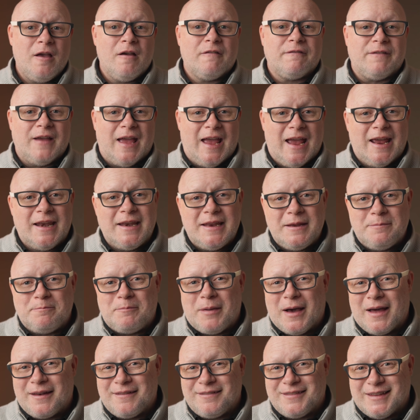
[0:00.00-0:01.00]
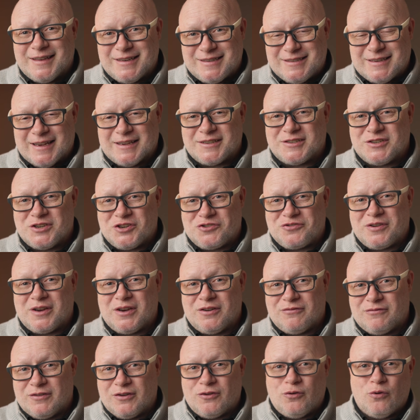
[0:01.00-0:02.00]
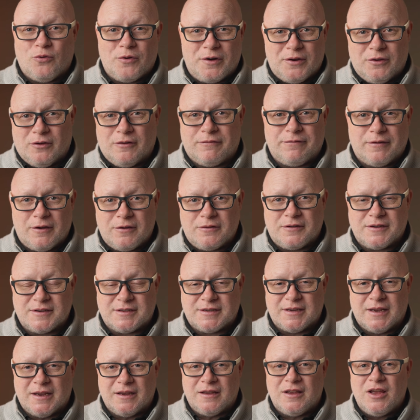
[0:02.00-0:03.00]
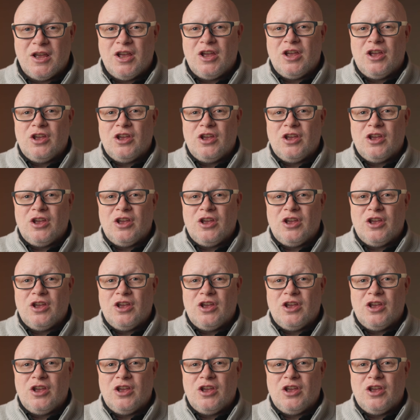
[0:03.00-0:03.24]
For any button that doesn't trigger recording or focusing,